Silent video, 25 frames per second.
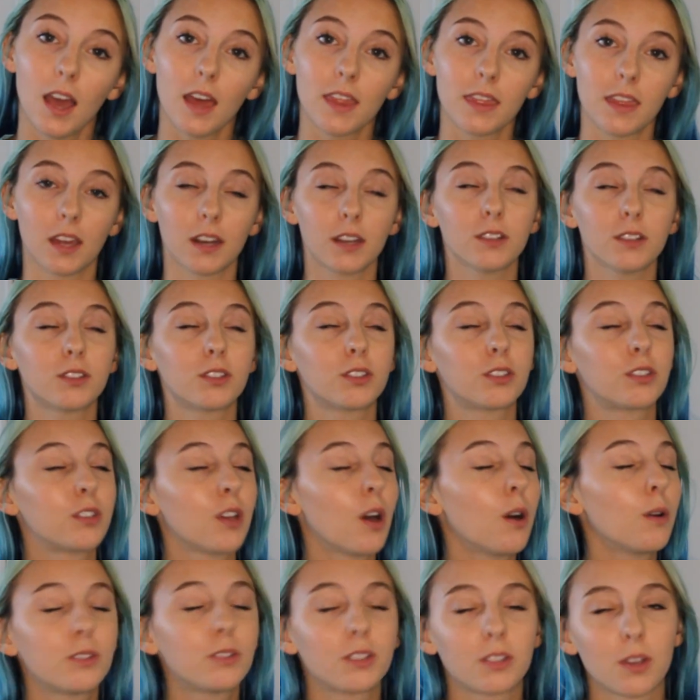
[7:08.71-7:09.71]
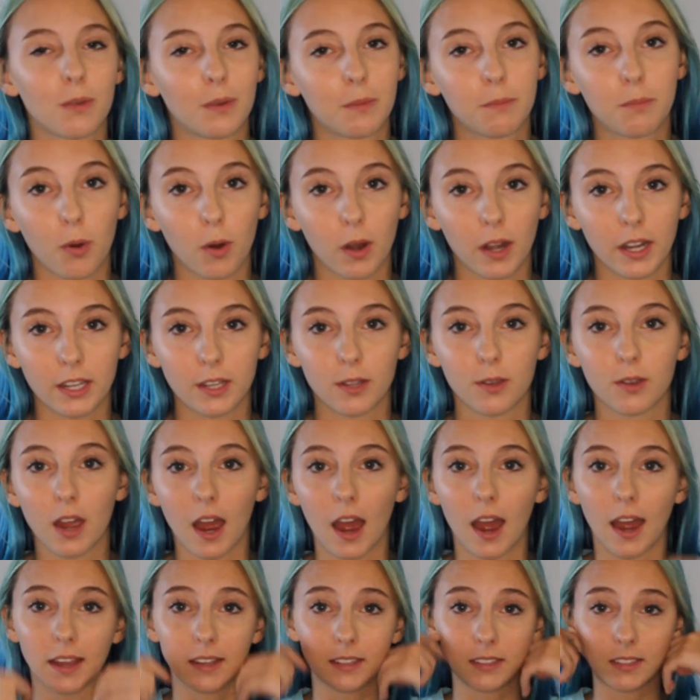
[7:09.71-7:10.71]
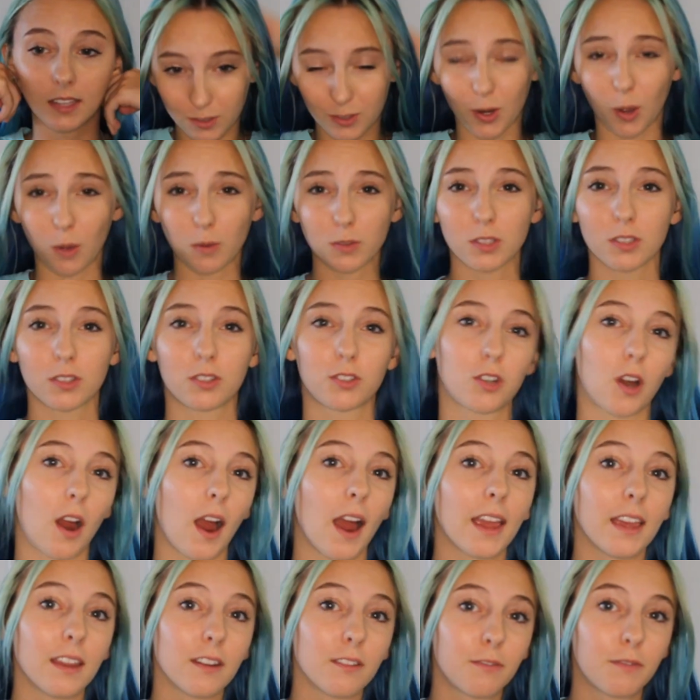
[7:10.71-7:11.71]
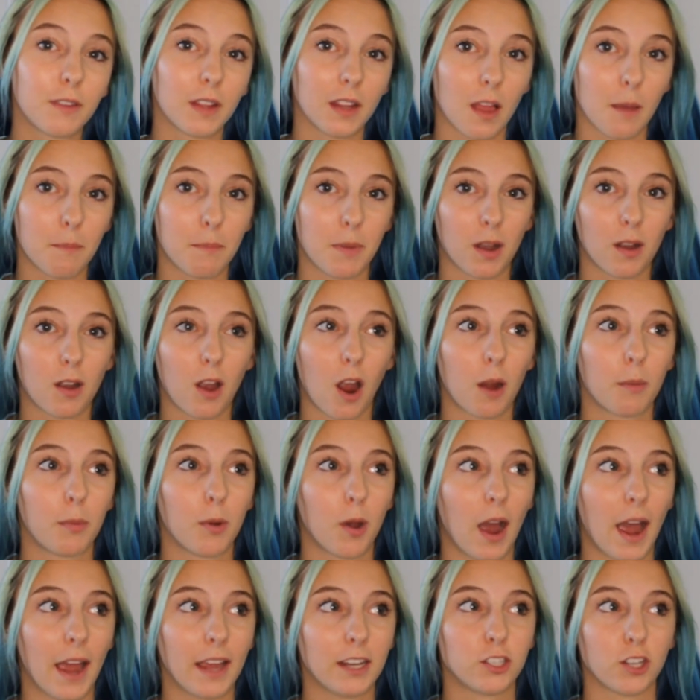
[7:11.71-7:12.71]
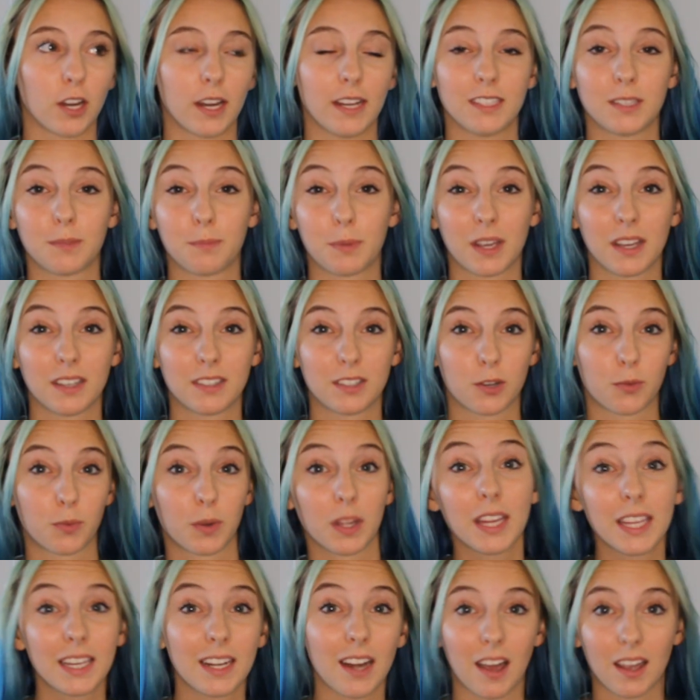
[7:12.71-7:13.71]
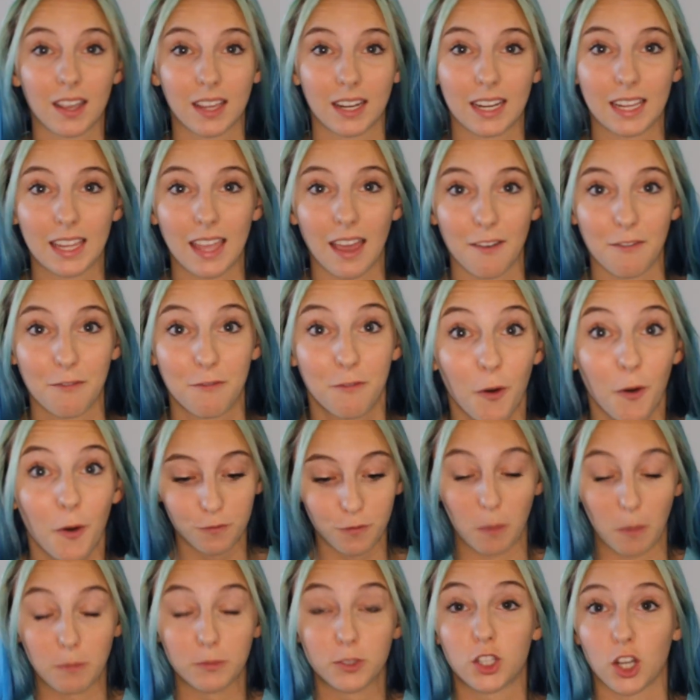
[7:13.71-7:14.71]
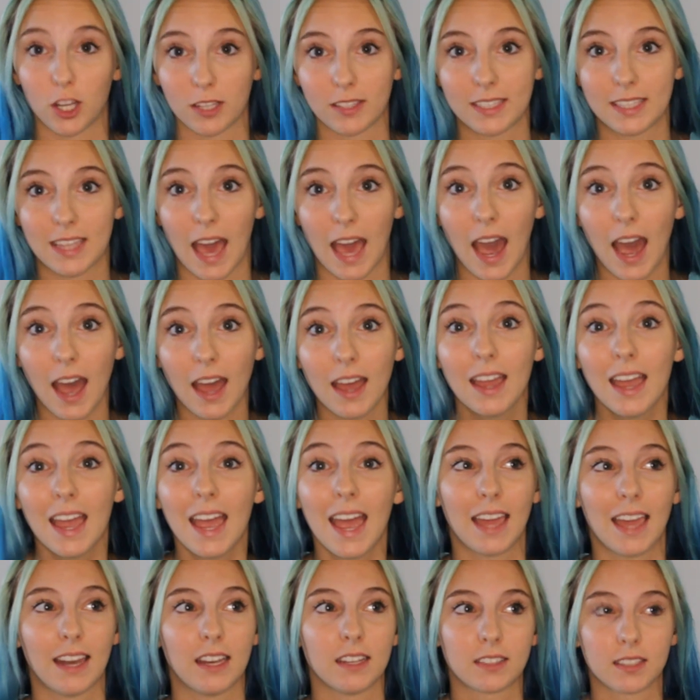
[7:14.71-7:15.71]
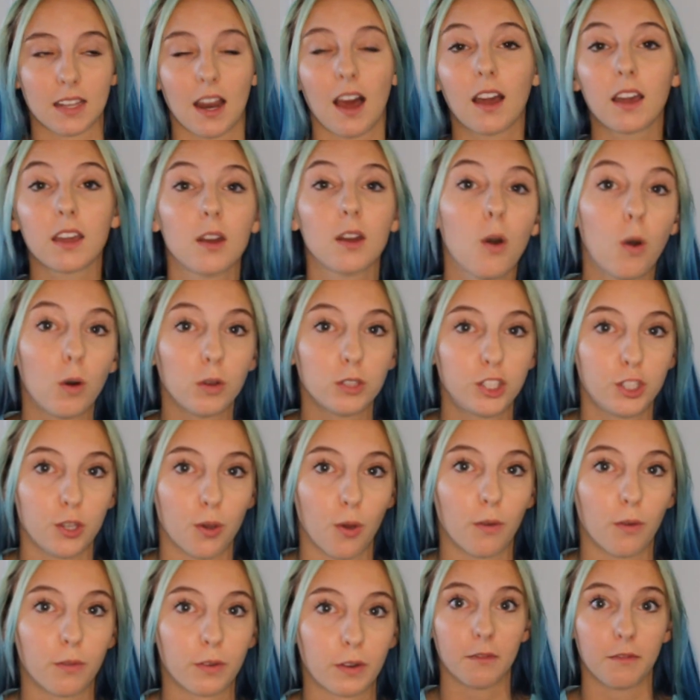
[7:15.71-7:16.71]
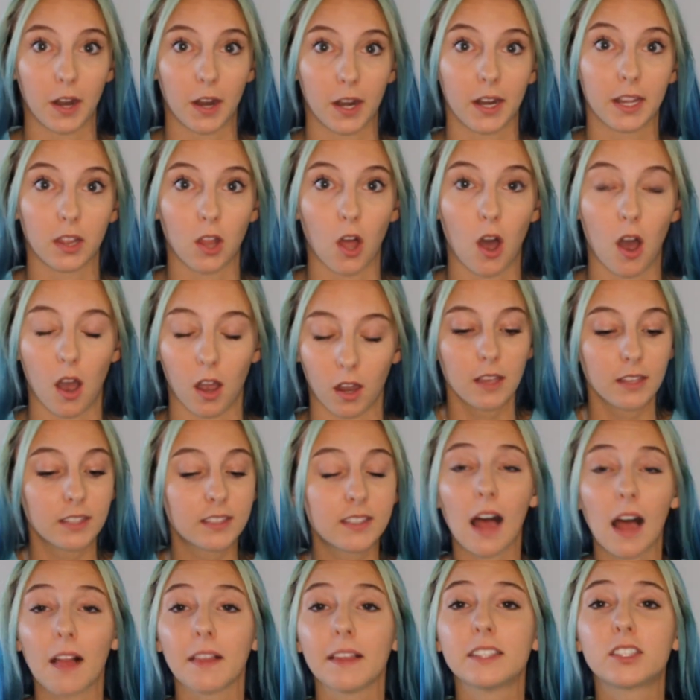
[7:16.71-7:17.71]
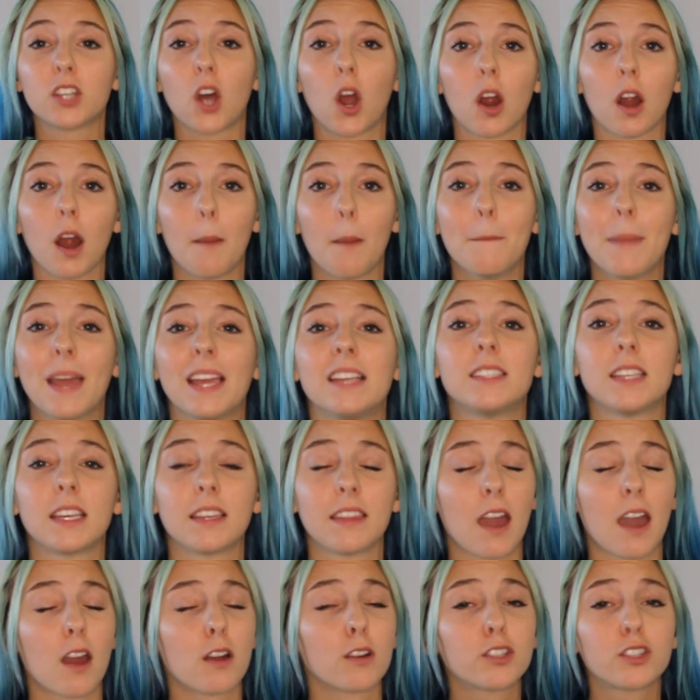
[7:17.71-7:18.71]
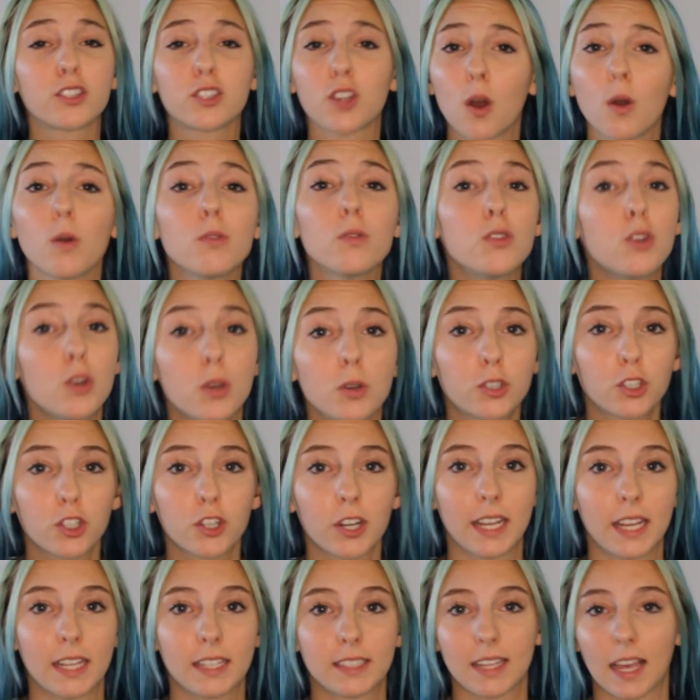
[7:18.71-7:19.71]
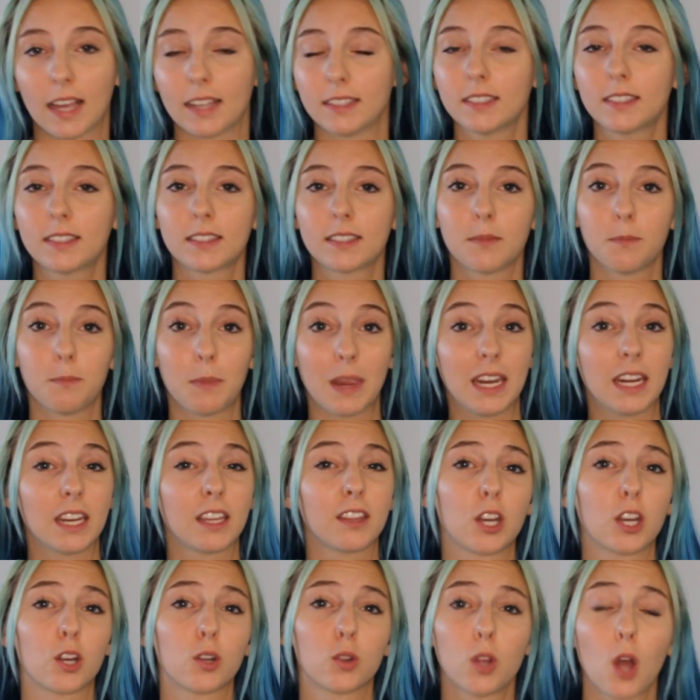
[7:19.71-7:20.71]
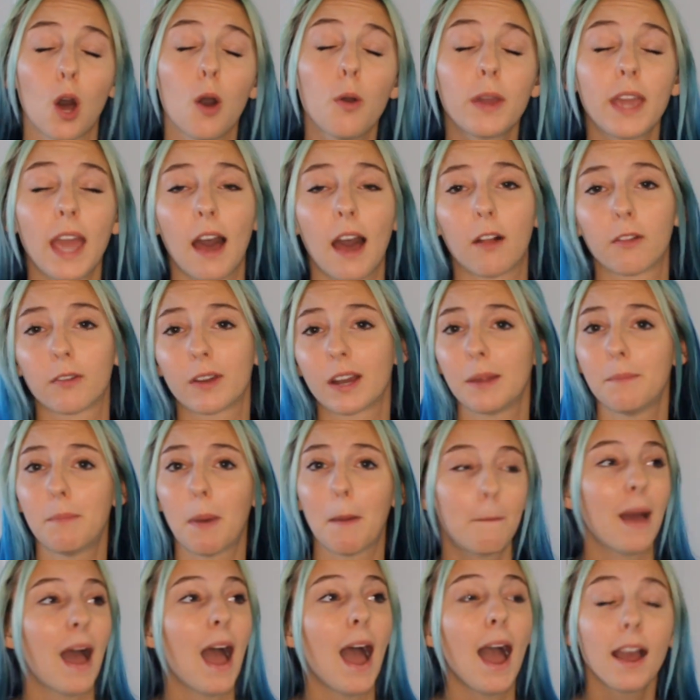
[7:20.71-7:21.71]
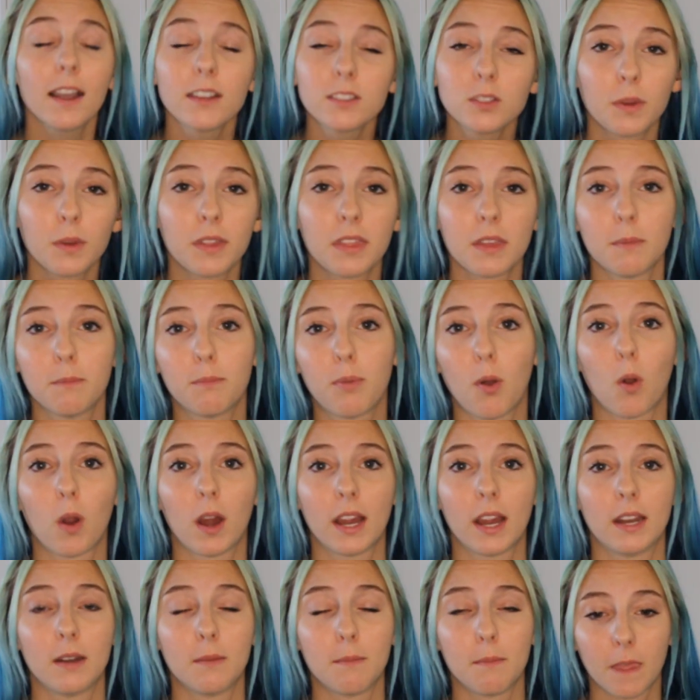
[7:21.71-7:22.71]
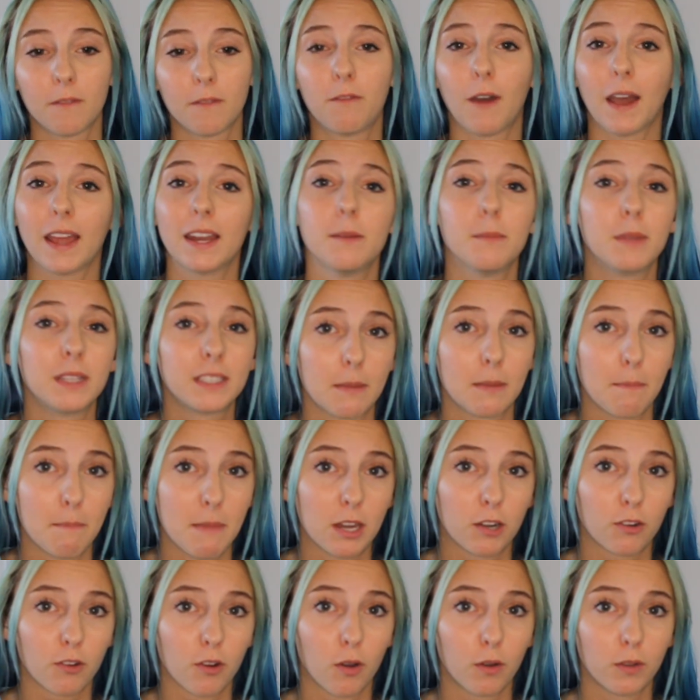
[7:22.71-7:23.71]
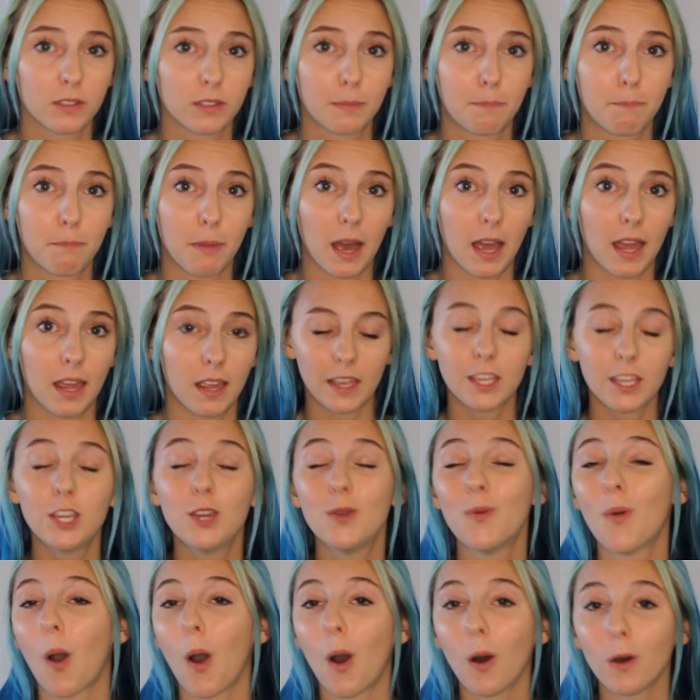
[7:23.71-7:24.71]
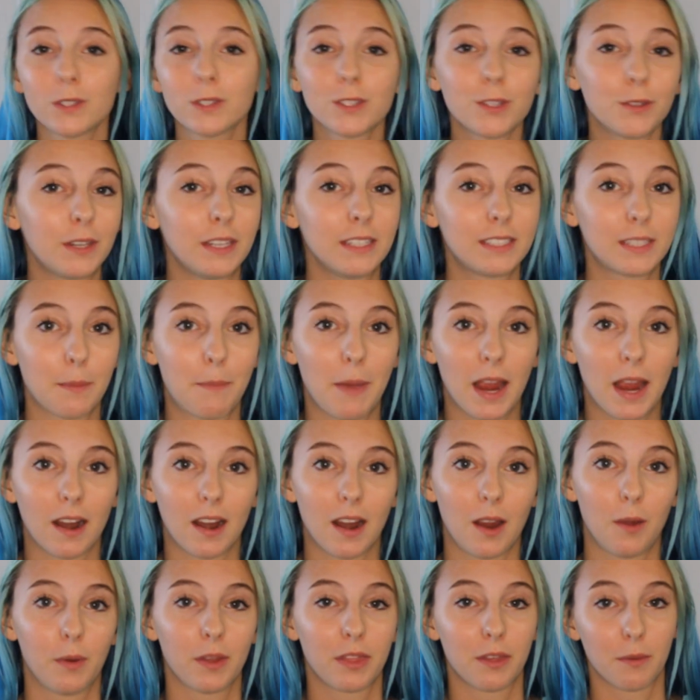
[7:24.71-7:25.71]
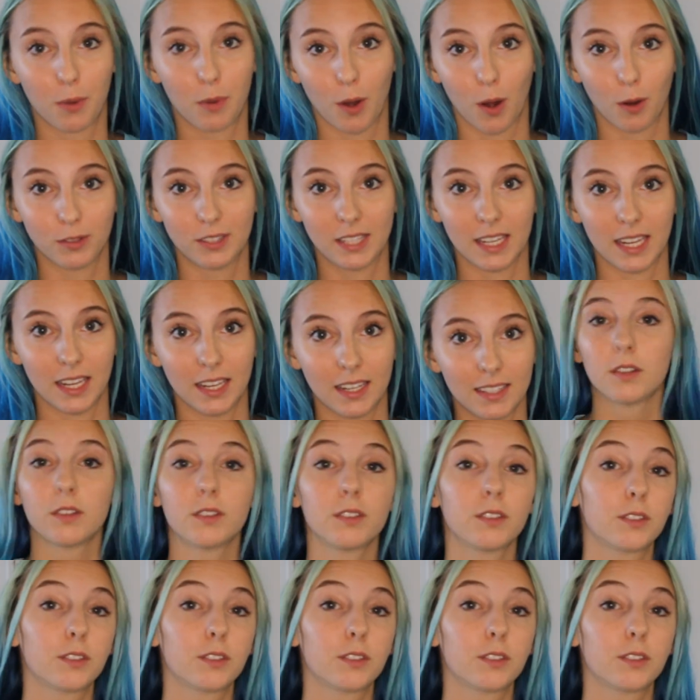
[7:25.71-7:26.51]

That is so, so important, you guys. Don't just try and fill up on carbohydrates, because you're really not gonna get full from just that, and it's not gonna hold you over very long. Salads are amazing. They are so nutrient dense, meaning they're low calorie, but packed with important vitamins and minerals, but you also need to pair it with the protein.